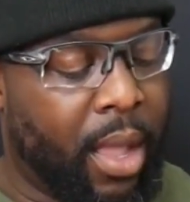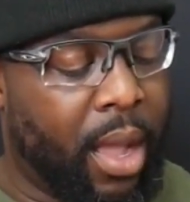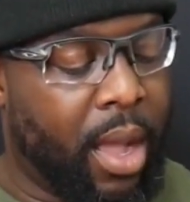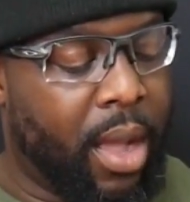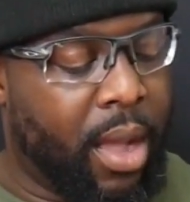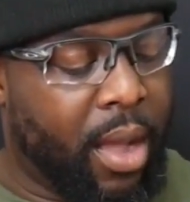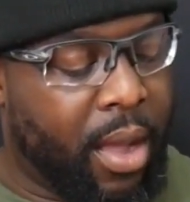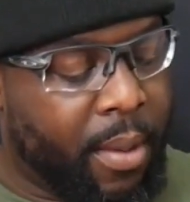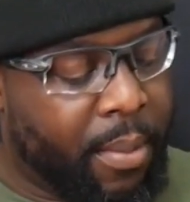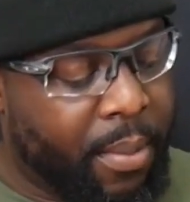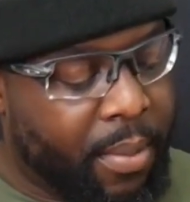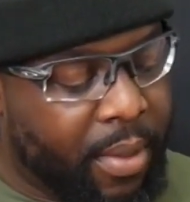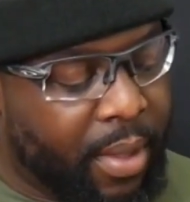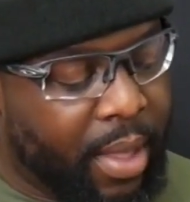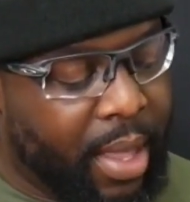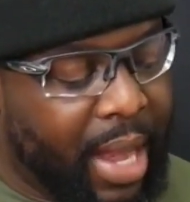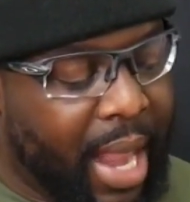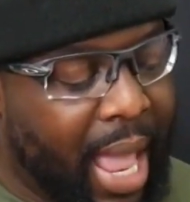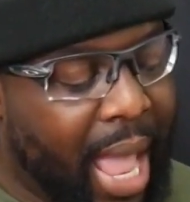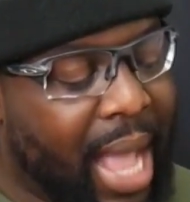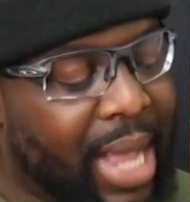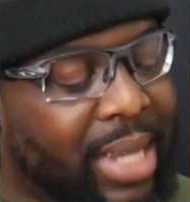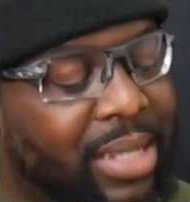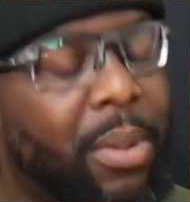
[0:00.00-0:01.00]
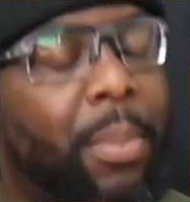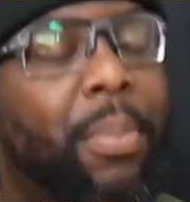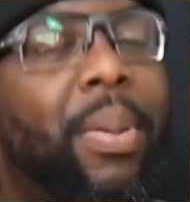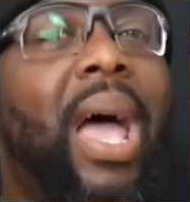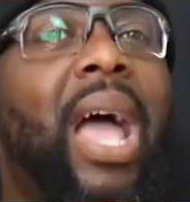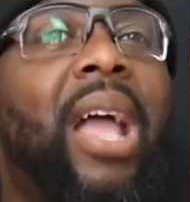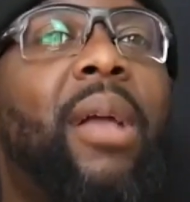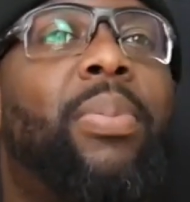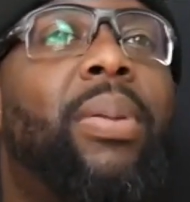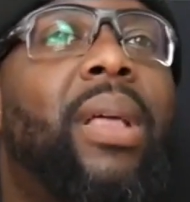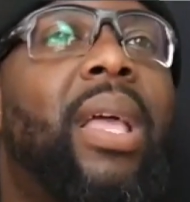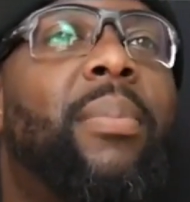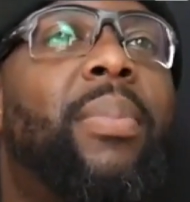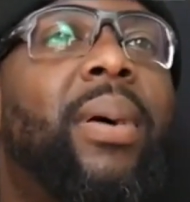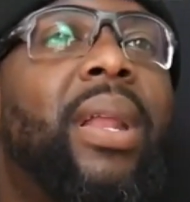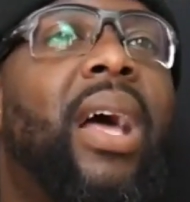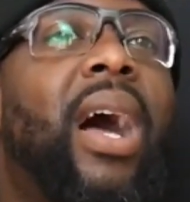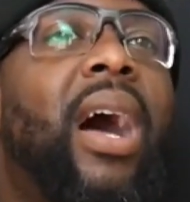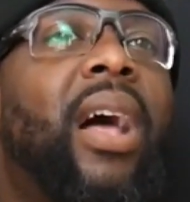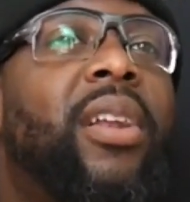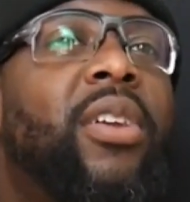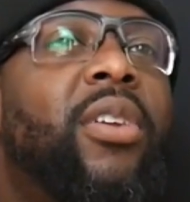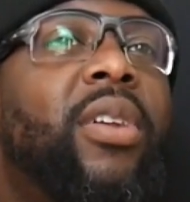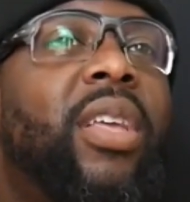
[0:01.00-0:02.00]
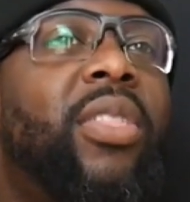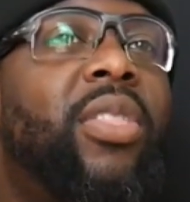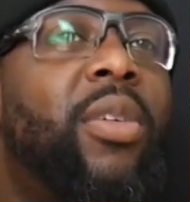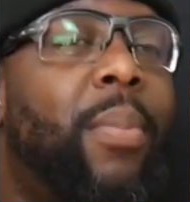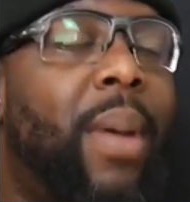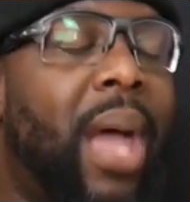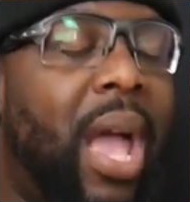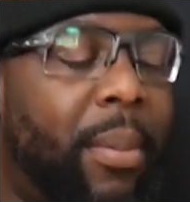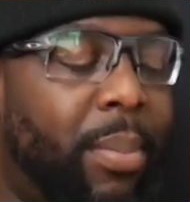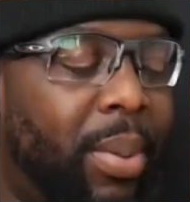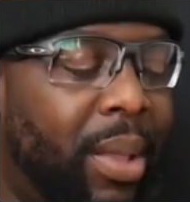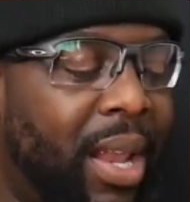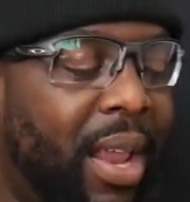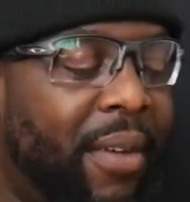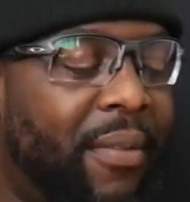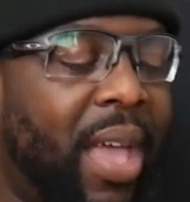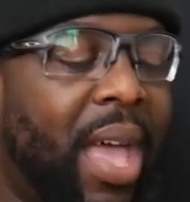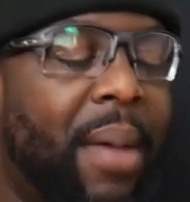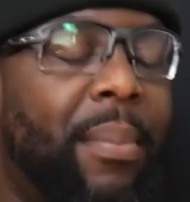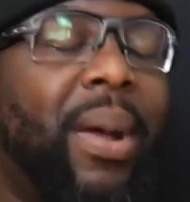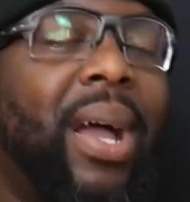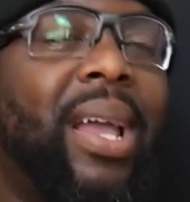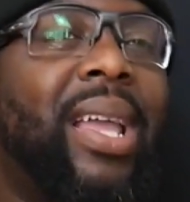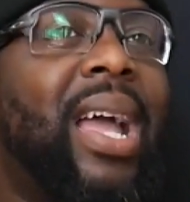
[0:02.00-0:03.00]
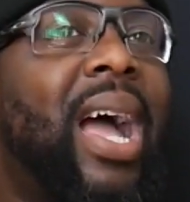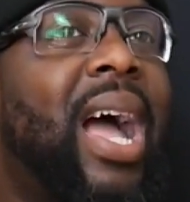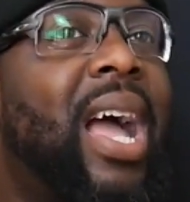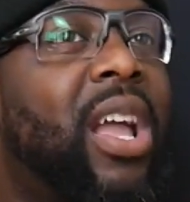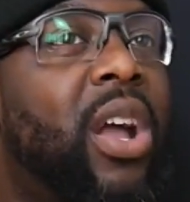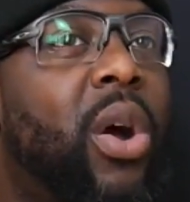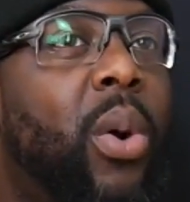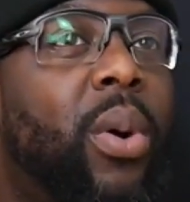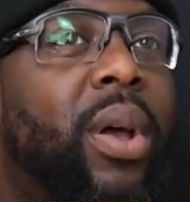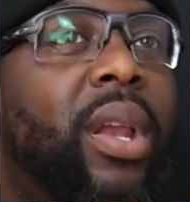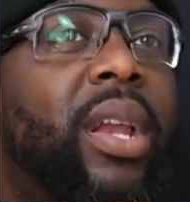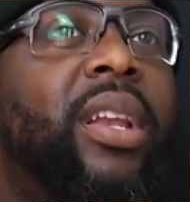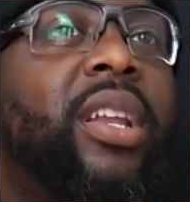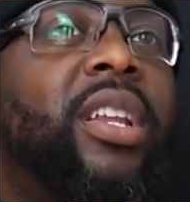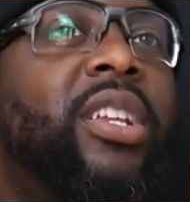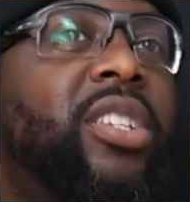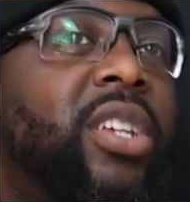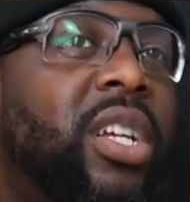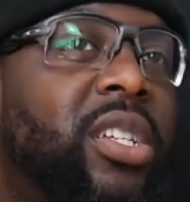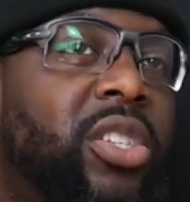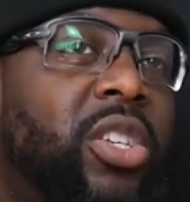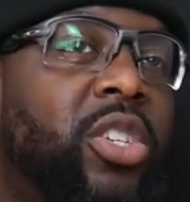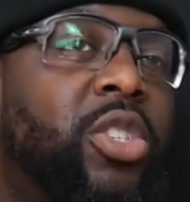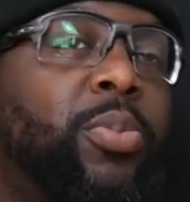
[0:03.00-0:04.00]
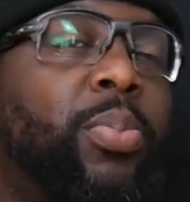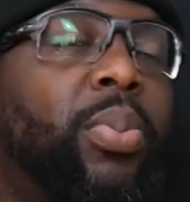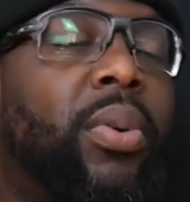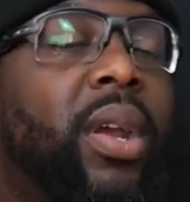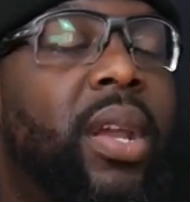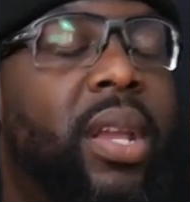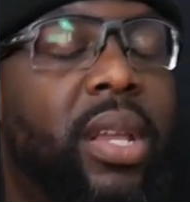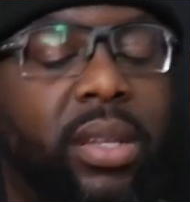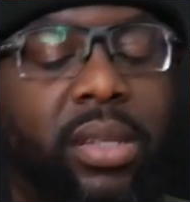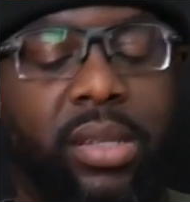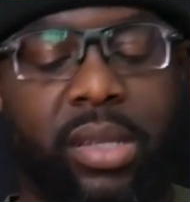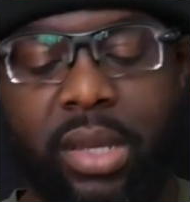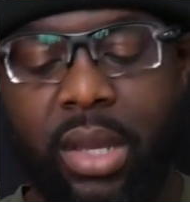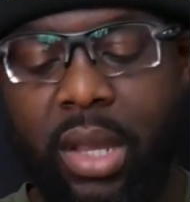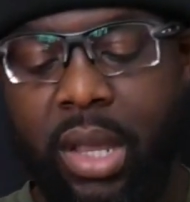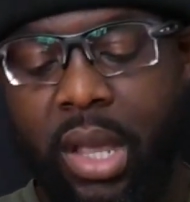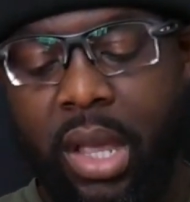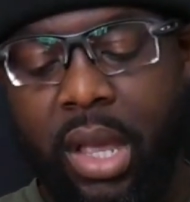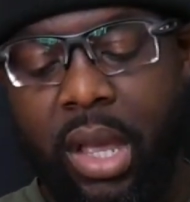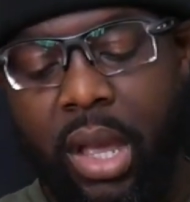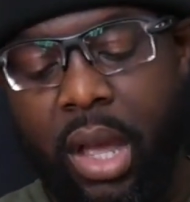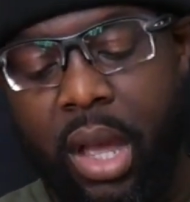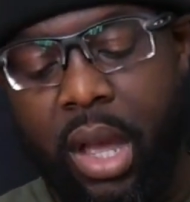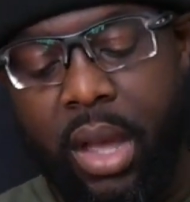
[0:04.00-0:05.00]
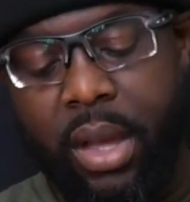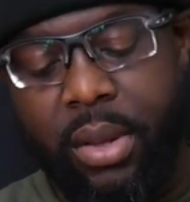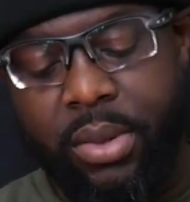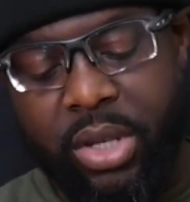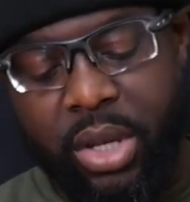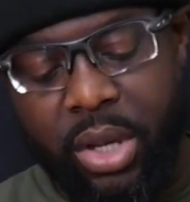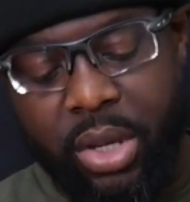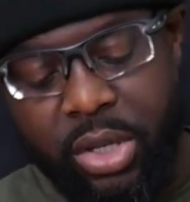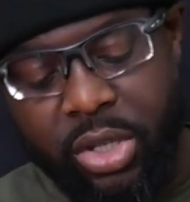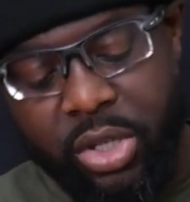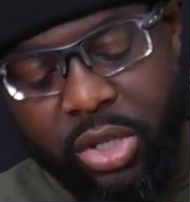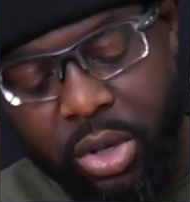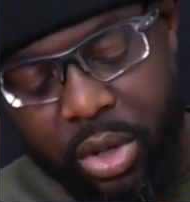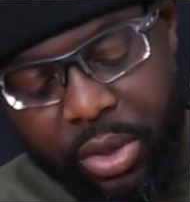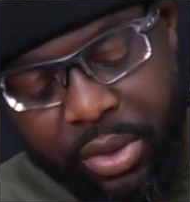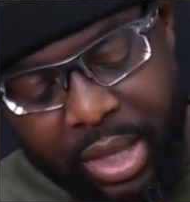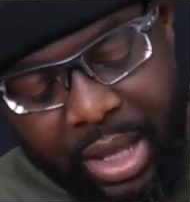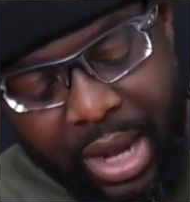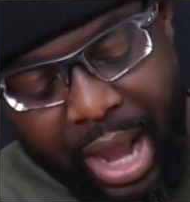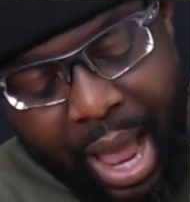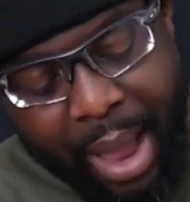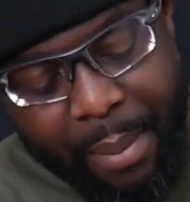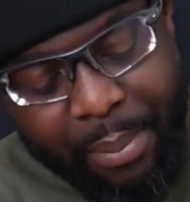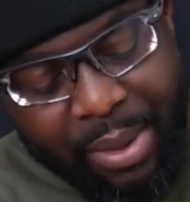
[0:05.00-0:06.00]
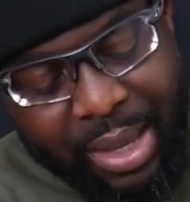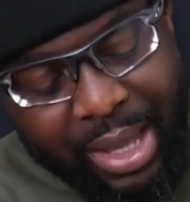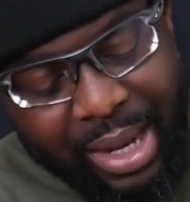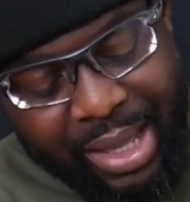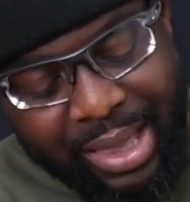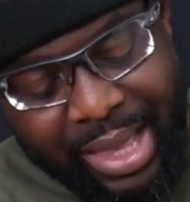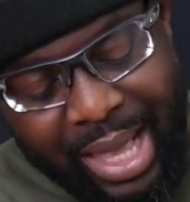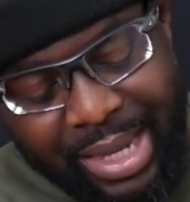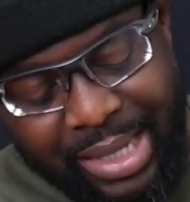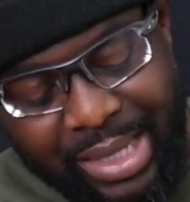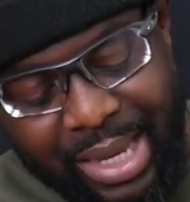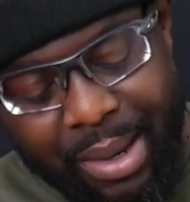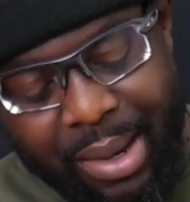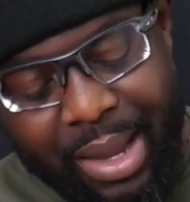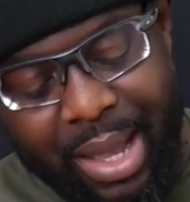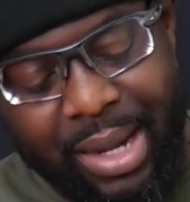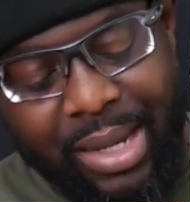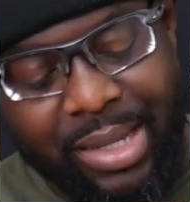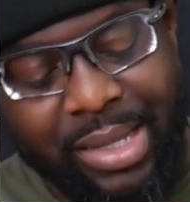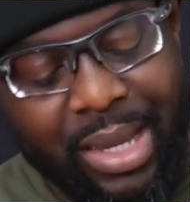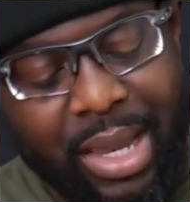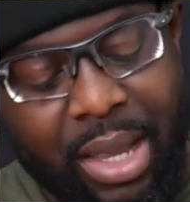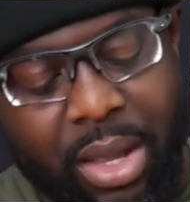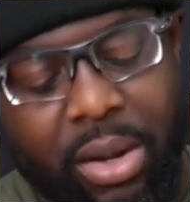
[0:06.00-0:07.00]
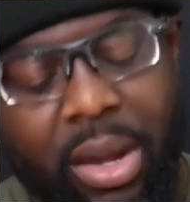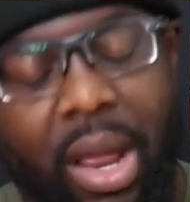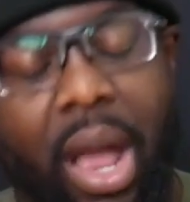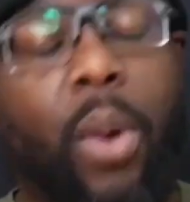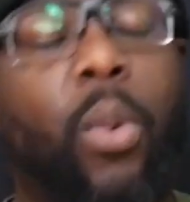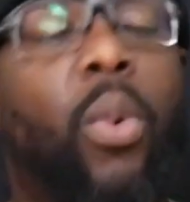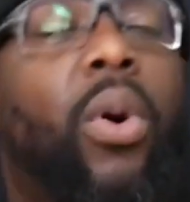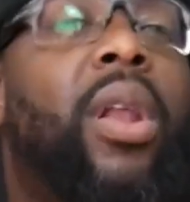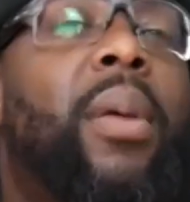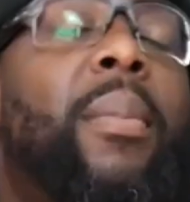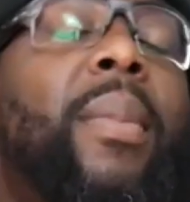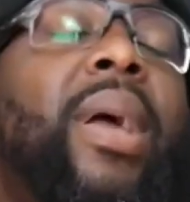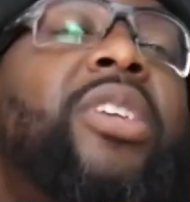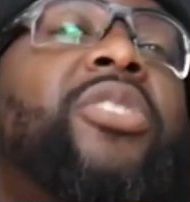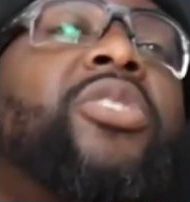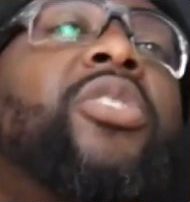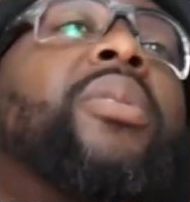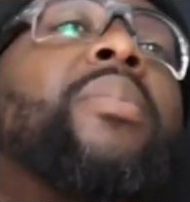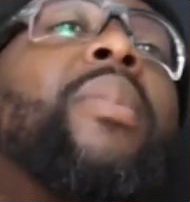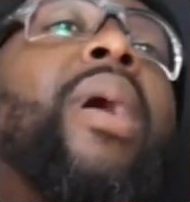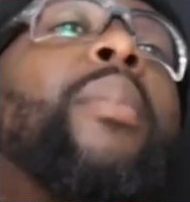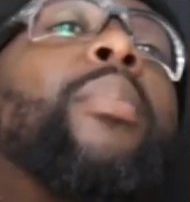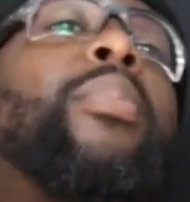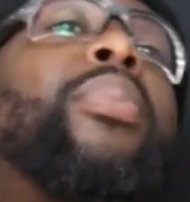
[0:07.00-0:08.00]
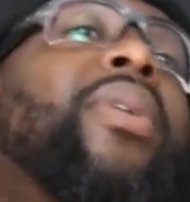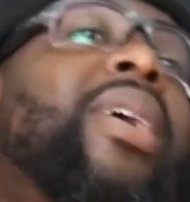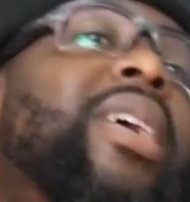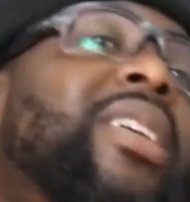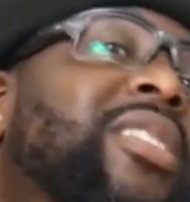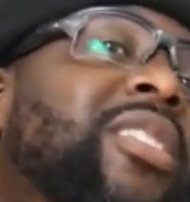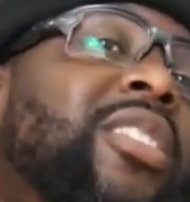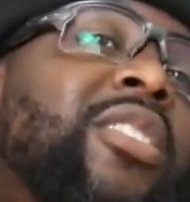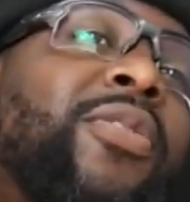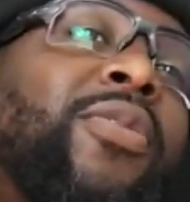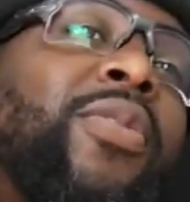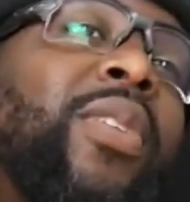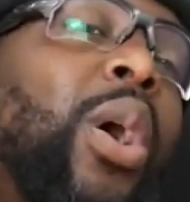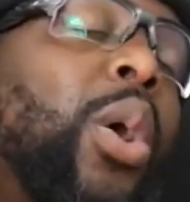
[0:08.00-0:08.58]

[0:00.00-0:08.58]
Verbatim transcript: Um, it has a backplate, but underneath the backplate, I've had my guy go in and adjust the springs. Uh, to ensure that I'm getting that same kind of sound. I want to make sure that my bridge is